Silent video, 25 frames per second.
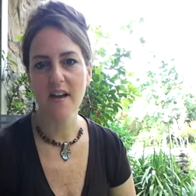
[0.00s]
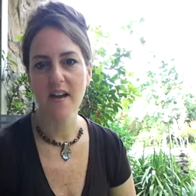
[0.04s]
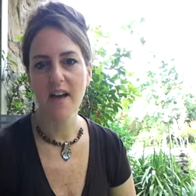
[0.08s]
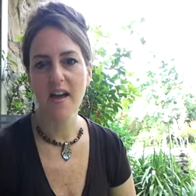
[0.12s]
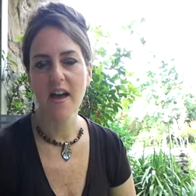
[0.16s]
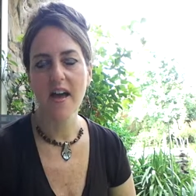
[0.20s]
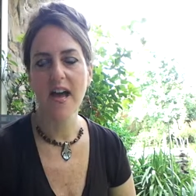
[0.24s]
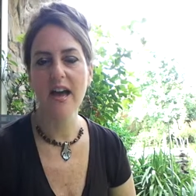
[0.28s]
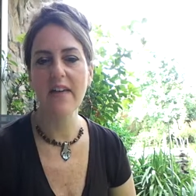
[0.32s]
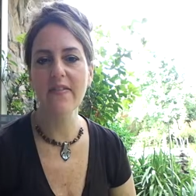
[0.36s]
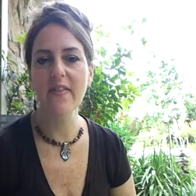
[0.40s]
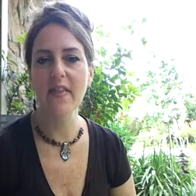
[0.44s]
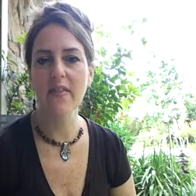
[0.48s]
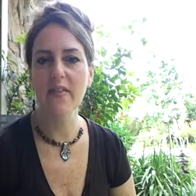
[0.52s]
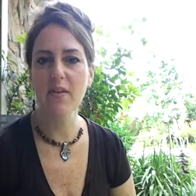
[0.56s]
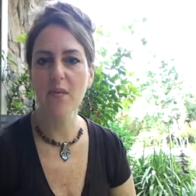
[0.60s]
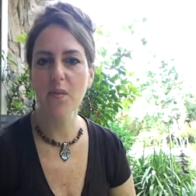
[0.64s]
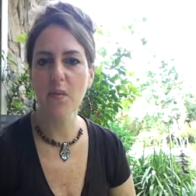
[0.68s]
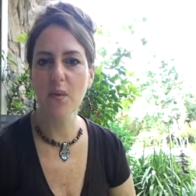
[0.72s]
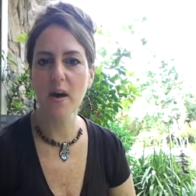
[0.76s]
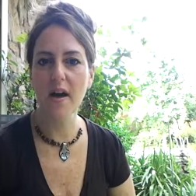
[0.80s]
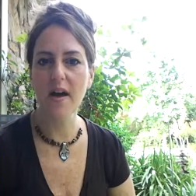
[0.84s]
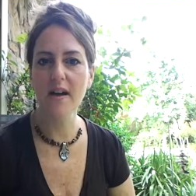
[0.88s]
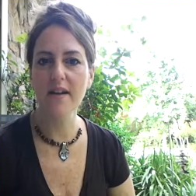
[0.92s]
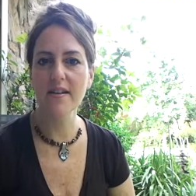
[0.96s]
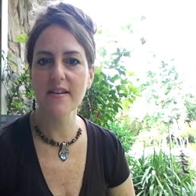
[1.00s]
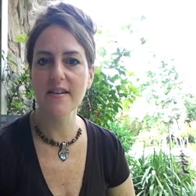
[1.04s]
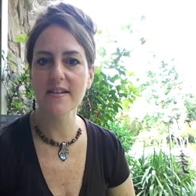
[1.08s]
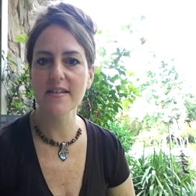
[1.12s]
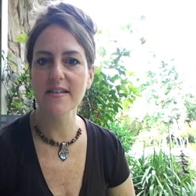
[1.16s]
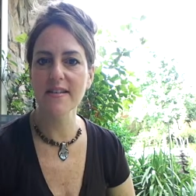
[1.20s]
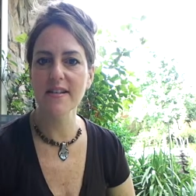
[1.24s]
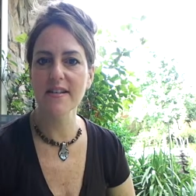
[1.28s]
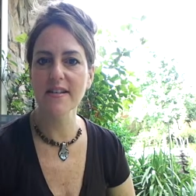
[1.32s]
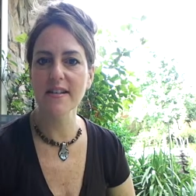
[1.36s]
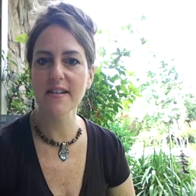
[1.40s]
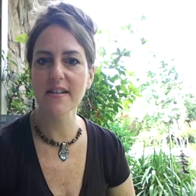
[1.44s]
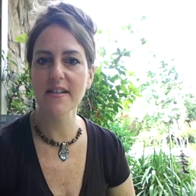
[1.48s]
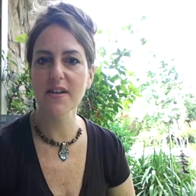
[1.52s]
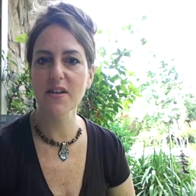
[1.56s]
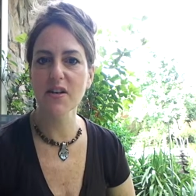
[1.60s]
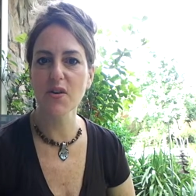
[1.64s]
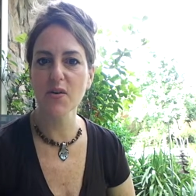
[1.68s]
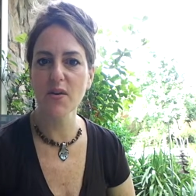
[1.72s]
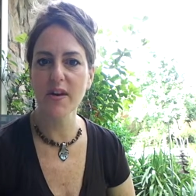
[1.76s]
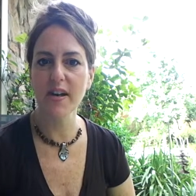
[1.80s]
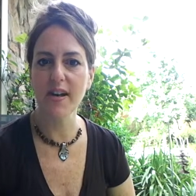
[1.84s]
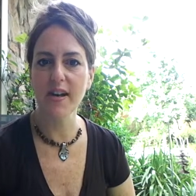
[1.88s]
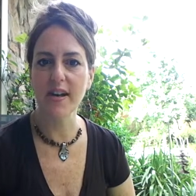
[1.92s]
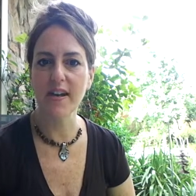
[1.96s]
And then the 1 is the lean and
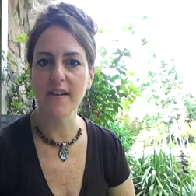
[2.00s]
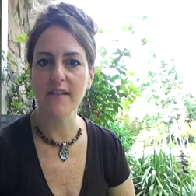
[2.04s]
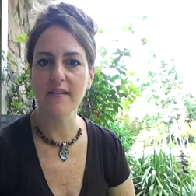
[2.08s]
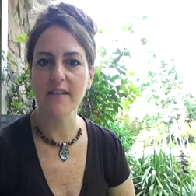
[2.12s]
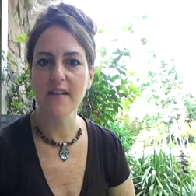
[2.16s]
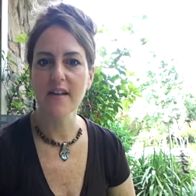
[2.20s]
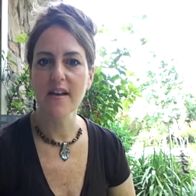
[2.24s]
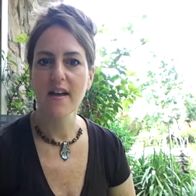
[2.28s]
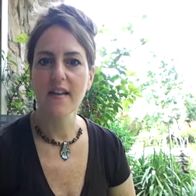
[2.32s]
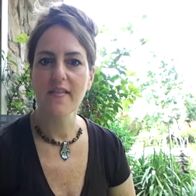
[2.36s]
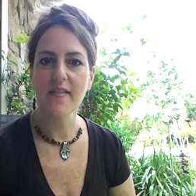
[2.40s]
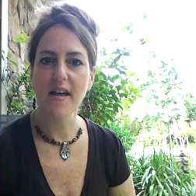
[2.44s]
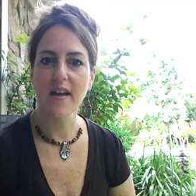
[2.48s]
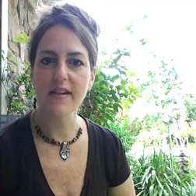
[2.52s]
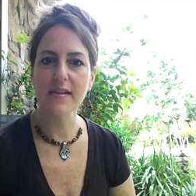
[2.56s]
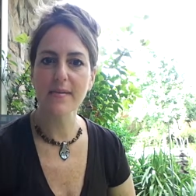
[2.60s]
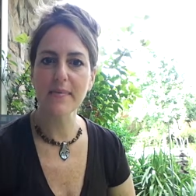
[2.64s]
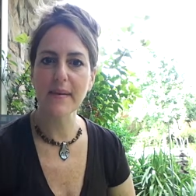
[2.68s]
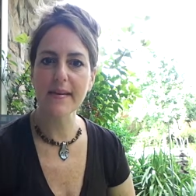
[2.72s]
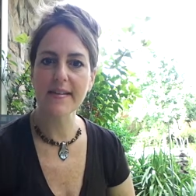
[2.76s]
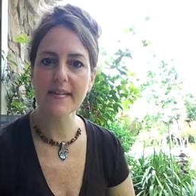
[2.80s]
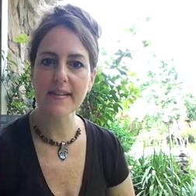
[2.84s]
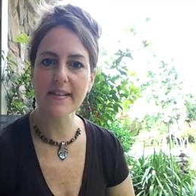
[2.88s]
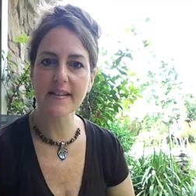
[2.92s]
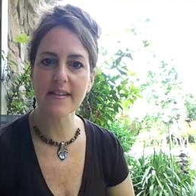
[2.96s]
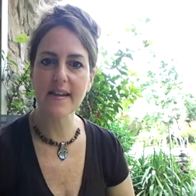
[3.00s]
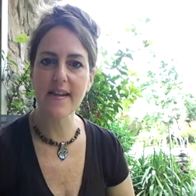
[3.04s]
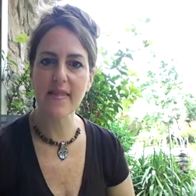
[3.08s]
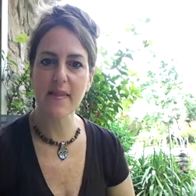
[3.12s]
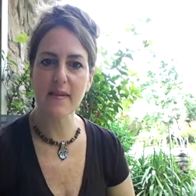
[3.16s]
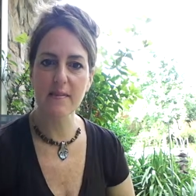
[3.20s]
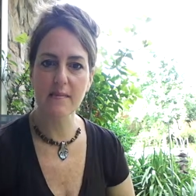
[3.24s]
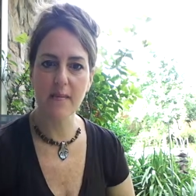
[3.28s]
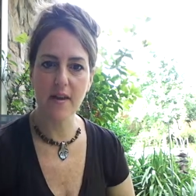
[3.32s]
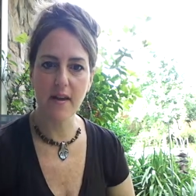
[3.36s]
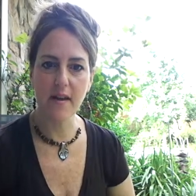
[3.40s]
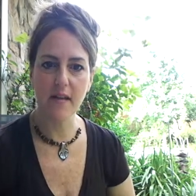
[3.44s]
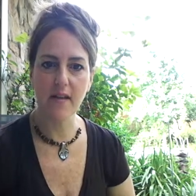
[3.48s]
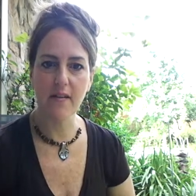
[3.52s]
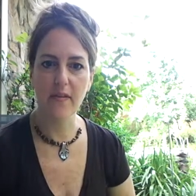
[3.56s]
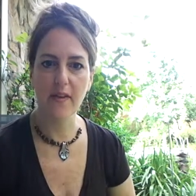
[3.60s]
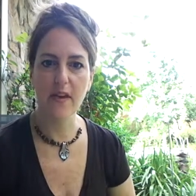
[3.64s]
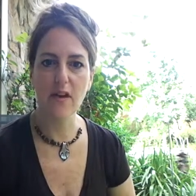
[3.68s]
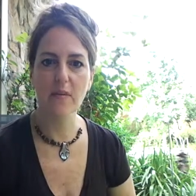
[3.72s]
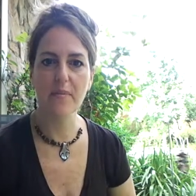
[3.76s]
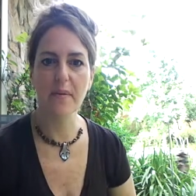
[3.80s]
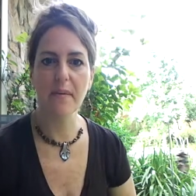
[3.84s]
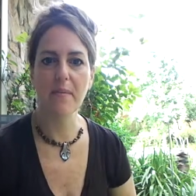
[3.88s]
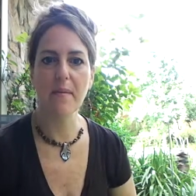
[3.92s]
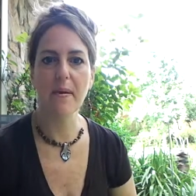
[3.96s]
green. That's basically the meal that
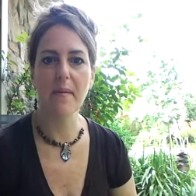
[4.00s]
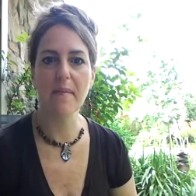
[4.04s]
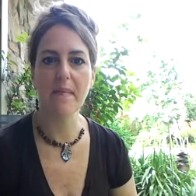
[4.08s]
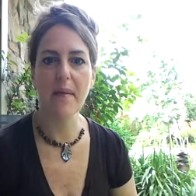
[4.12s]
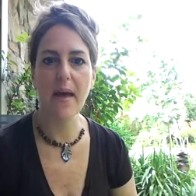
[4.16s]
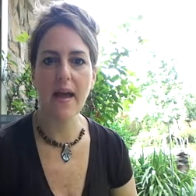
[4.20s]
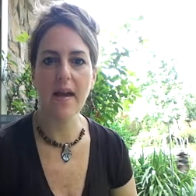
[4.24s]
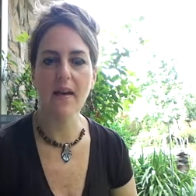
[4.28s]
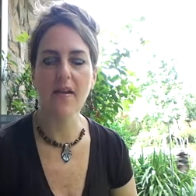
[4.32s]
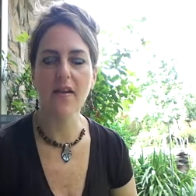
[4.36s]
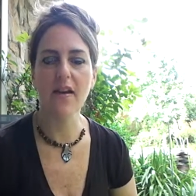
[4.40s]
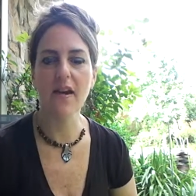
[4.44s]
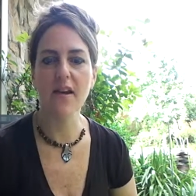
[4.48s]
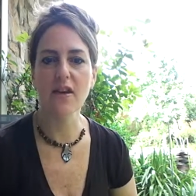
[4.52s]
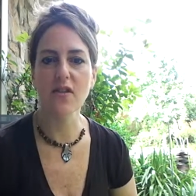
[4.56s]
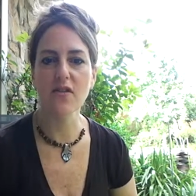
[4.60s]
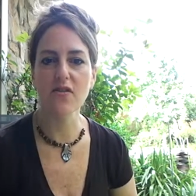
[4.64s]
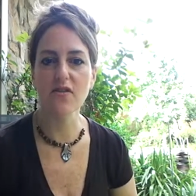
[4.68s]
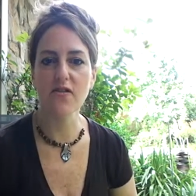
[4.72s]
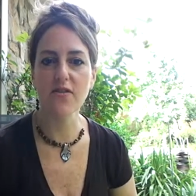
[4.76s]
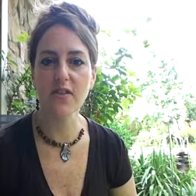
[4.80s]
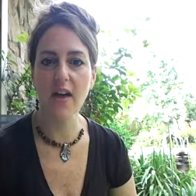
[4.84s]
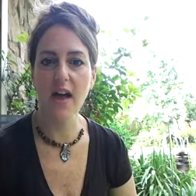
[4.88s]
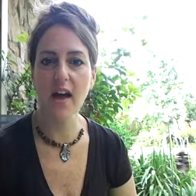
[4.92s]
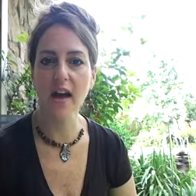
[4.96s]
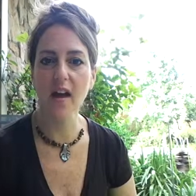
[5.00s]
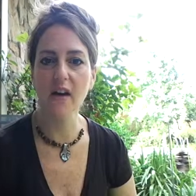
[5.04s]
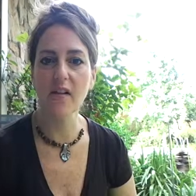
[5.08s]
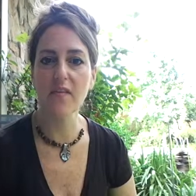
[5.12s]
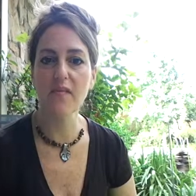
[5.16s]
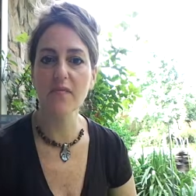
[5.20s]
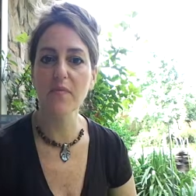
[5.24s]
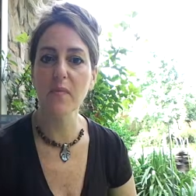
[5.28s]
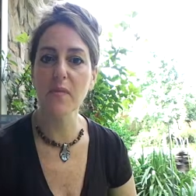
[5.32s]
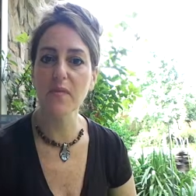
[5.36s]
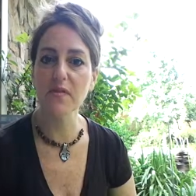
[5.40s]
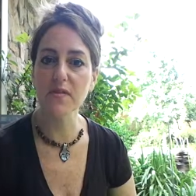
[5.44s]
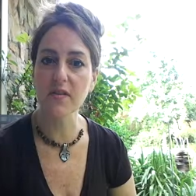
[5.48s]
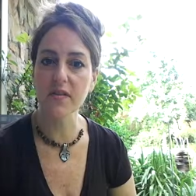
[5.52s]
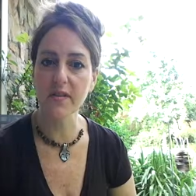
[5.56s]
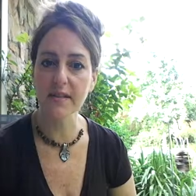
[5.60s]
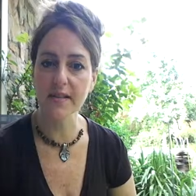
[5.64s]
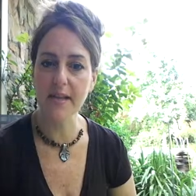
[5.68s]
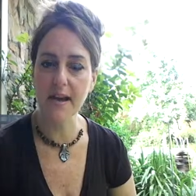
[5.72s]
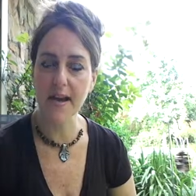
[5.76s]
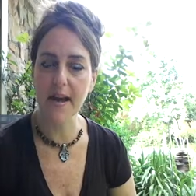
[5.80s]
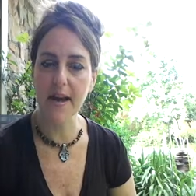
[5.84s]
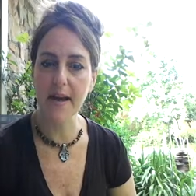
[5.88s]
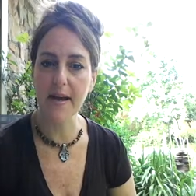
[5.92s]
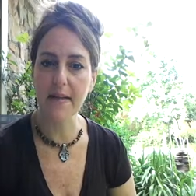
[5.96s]
you'll be preparing yourself most of the
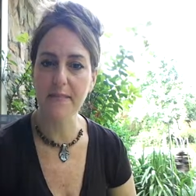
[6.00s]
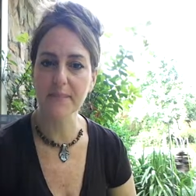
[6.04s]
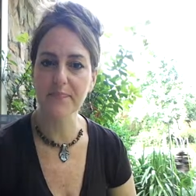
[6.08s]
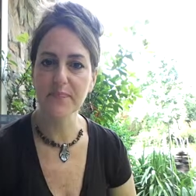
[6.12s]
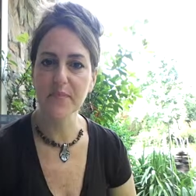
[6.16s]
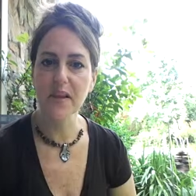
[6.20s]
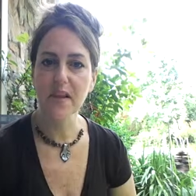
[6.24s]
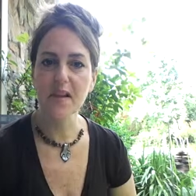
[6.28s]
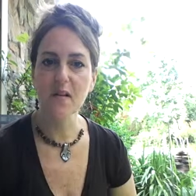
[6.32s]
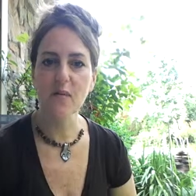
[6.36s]
time.